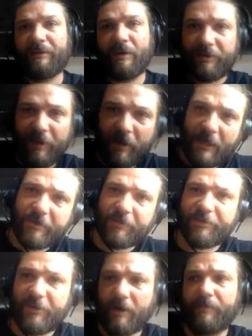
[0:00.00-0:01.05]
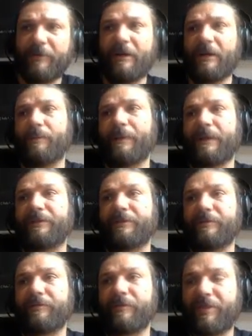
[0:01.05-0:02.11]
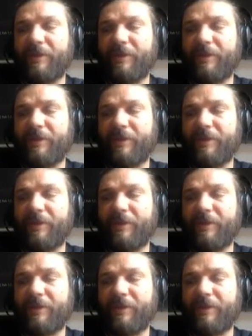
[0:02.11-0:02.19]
so it's okay to sample a little bits of